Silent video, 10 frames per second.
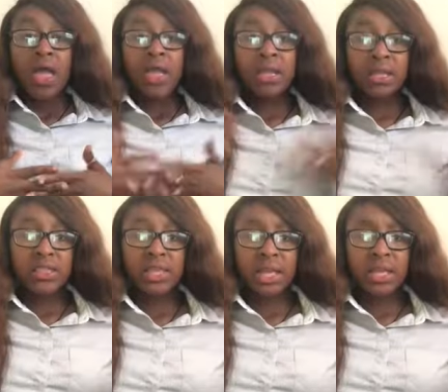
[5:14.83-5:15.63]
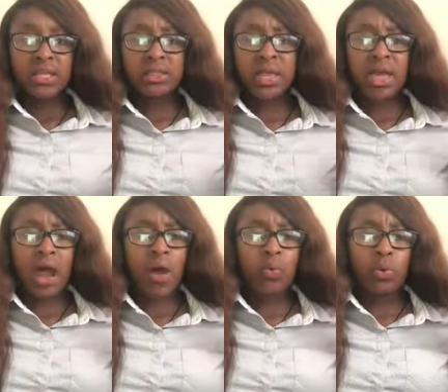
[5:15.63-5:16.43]
Anything that
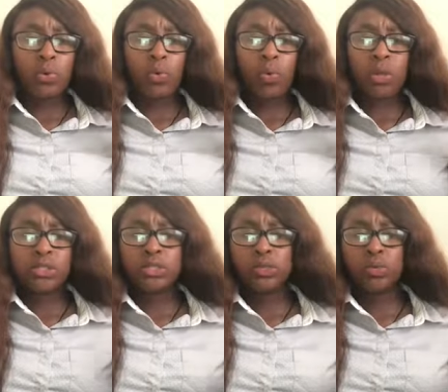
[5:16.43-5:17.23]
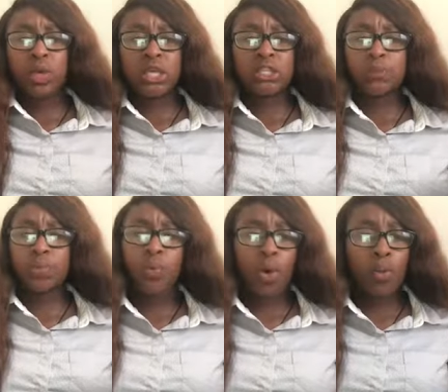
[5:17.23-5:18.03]
I would want to
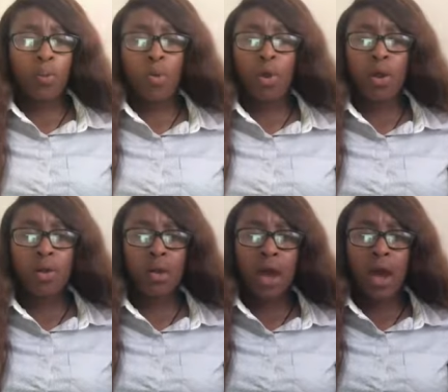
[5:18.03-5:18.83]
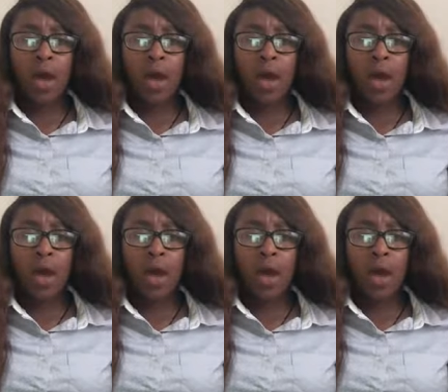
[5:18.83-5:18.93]
explore more